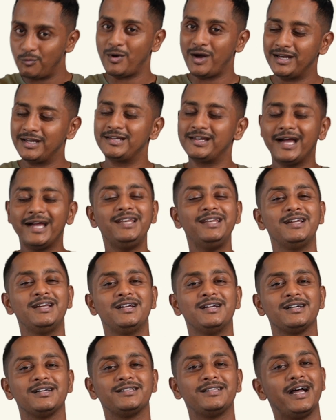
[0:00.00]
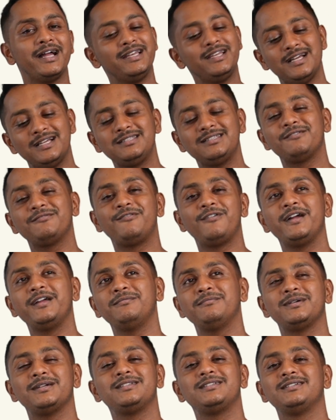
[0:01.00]
one line. The ideas are fine,
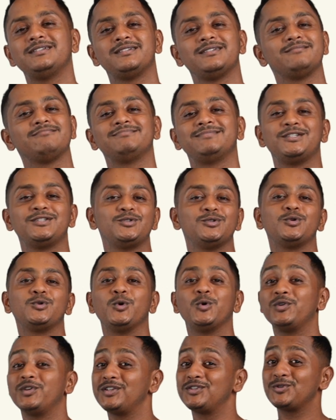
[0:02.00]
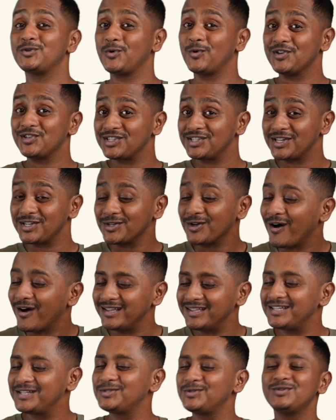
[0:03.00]
but there is no coherence, cohesion at
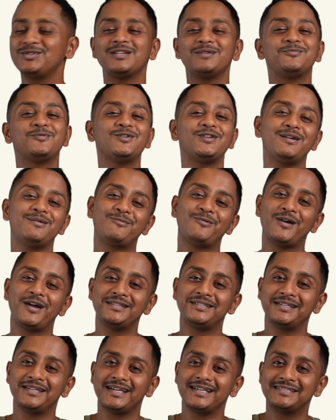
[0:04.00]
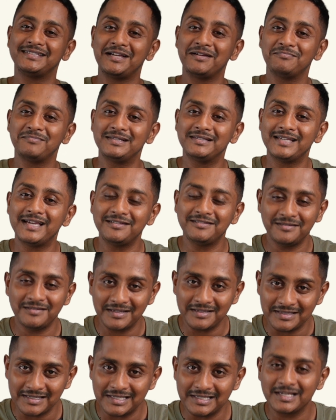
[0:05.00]
all. There is no supporting points and examples. As a
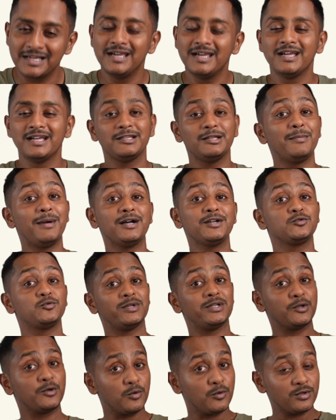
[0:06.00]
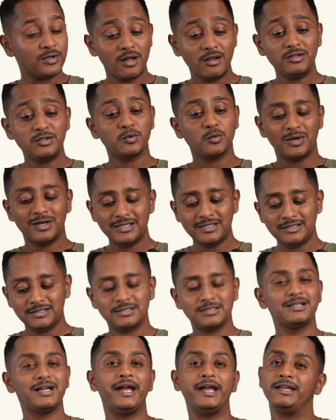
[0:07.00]
result, the marks will go down. So what is
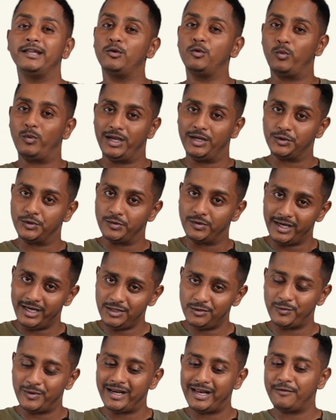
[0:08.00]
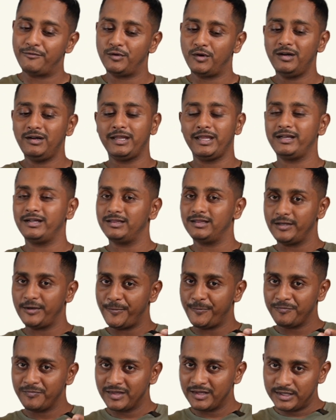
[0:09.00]
the ideal way to write? Well, I have not taken
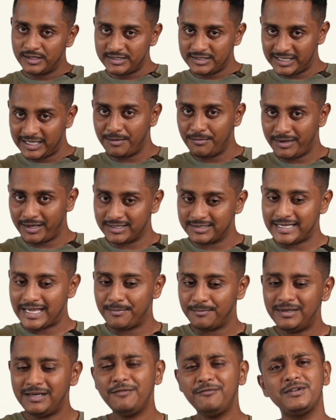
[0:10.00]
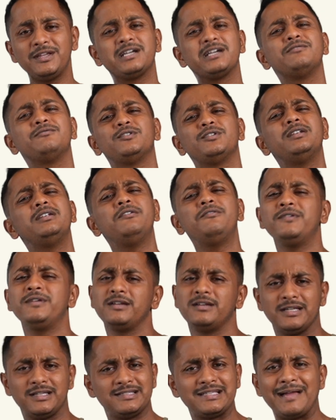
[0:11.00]
the same example. I have taken for a
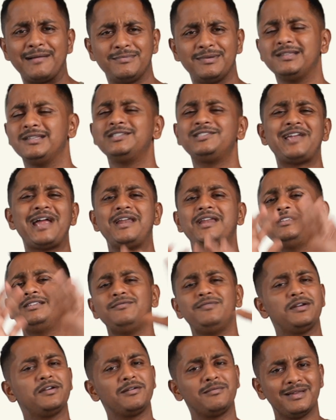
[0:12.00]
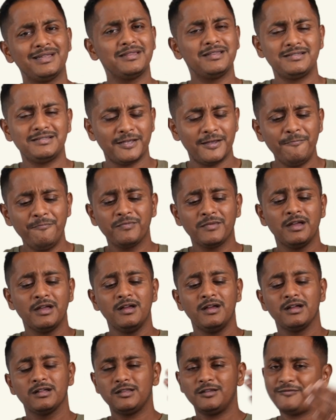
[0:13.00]
different example. The strategy will remain the same.
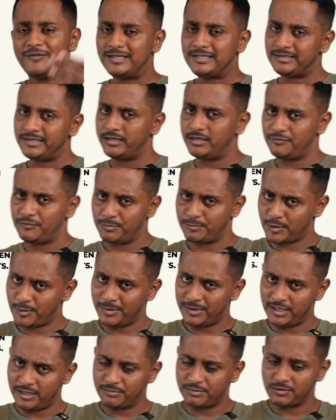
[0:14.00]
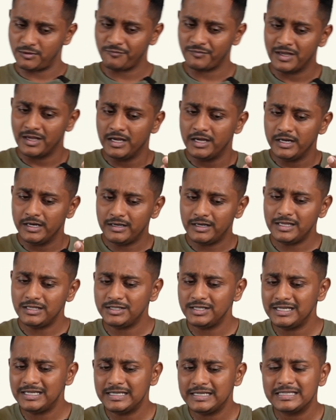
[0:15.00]
The first line, if you properly observe,
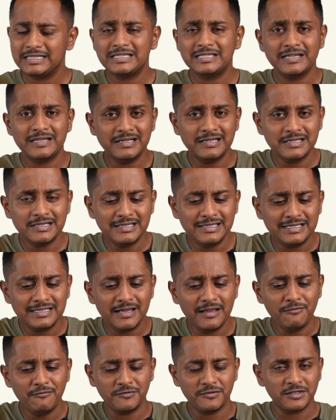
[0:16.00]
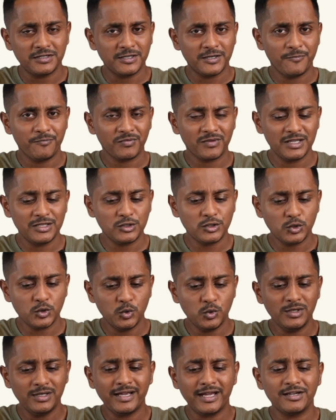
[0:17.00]
teaching children teamwork in
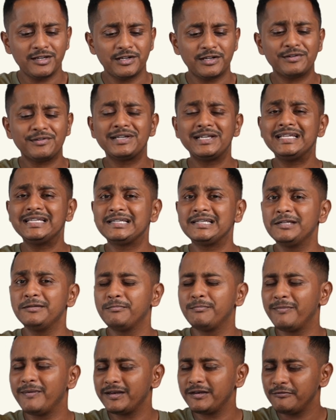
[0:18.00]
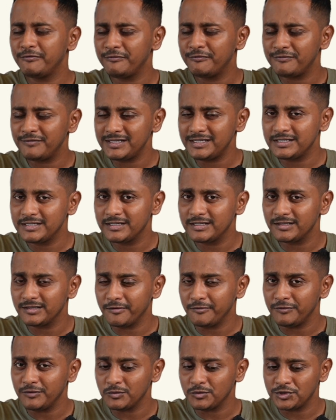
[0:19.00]
school can greatly benefit the
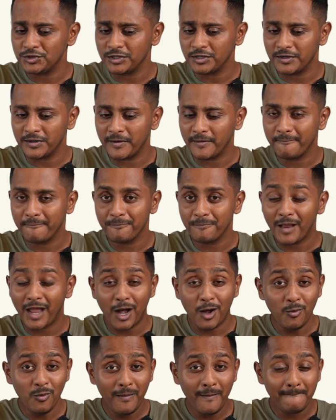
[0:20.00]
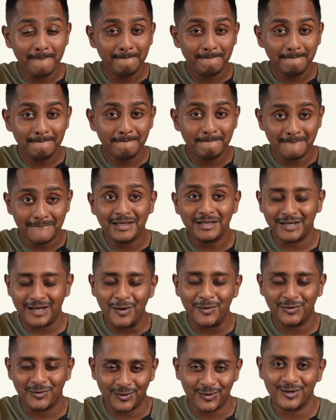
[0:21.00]
future. How?
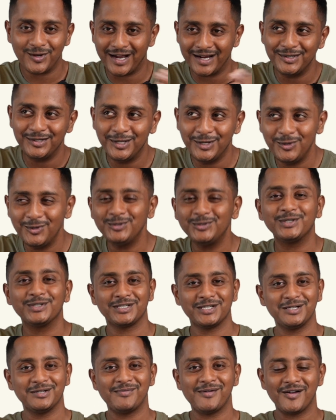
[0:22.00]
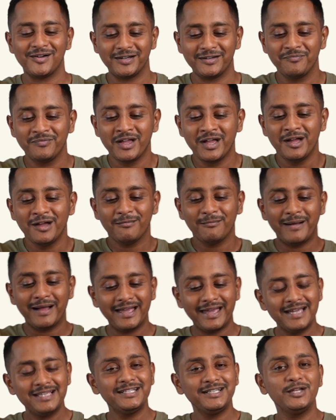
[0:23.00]
Now you're going to continue talking about it. By
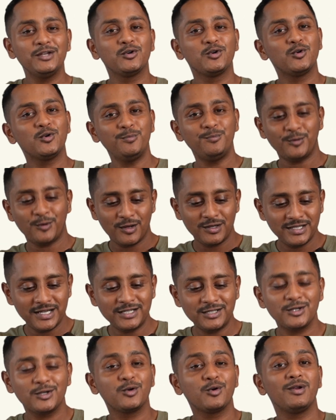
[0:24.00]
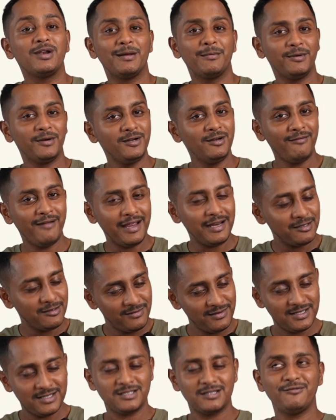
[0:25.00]
engaging in group projects and collaborative
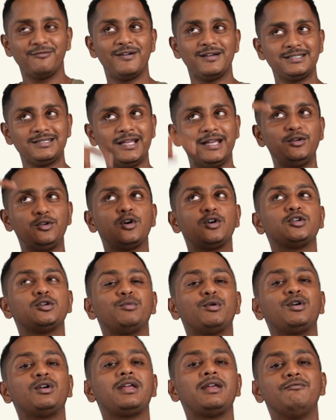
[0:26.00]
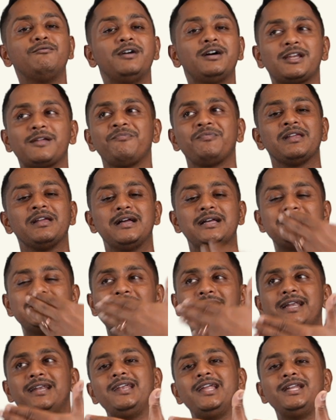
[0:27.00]
activities, the first line talked about teamwork.
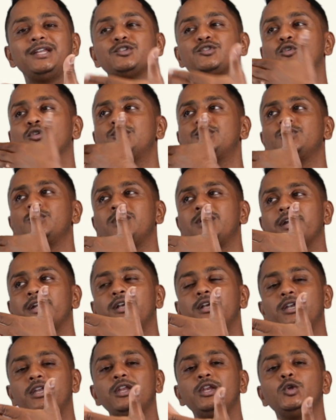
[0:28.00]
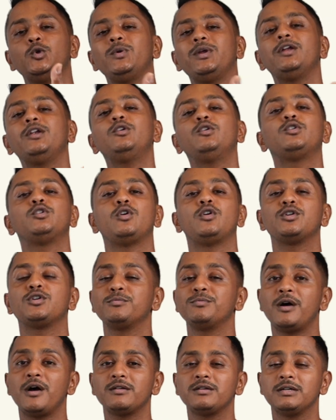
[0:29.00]
Second line is also continuing to talk
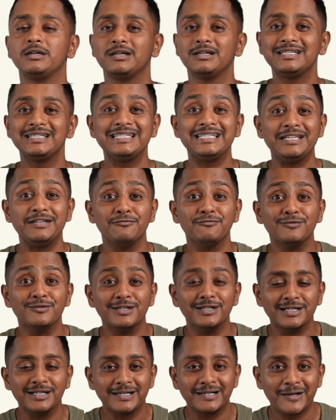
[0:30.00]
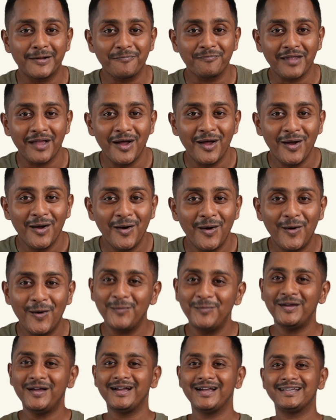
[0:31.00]
about teamwork.
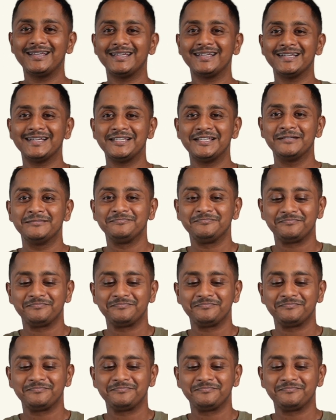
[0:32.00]
Hope you are getting it.